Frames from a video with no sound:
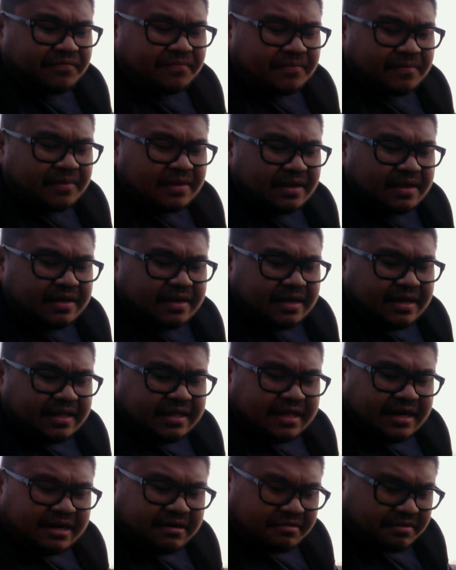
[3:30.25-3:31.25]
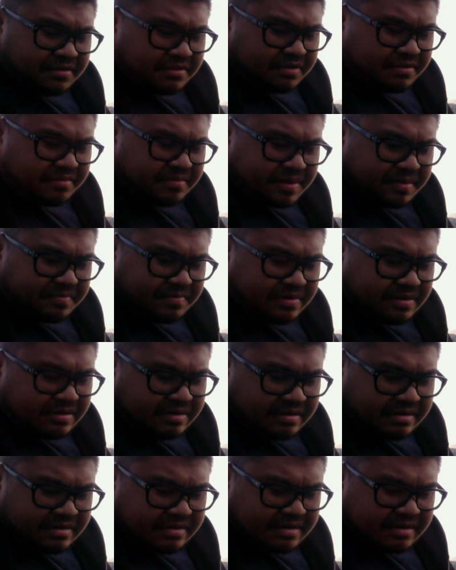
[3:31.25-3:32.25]
Then I re
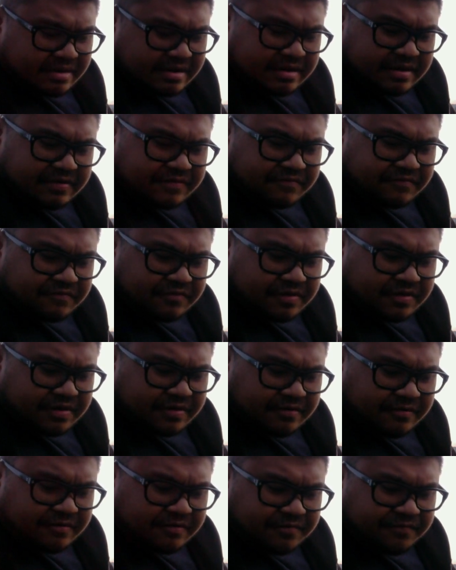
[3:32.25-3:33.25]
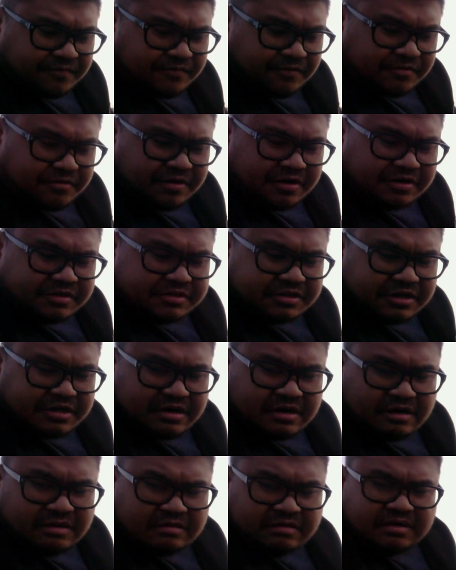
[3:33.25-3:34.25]
remember a few years
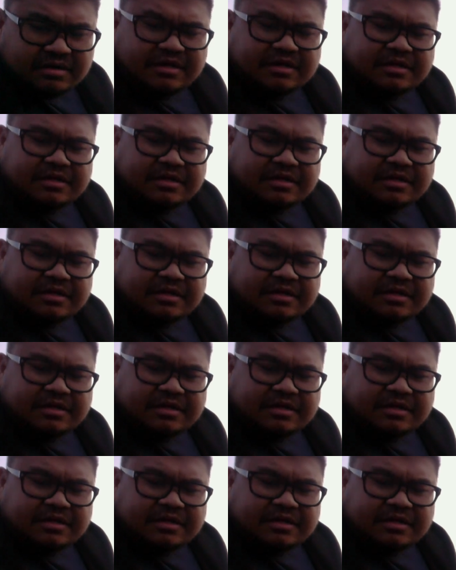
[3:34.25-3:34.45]
ago,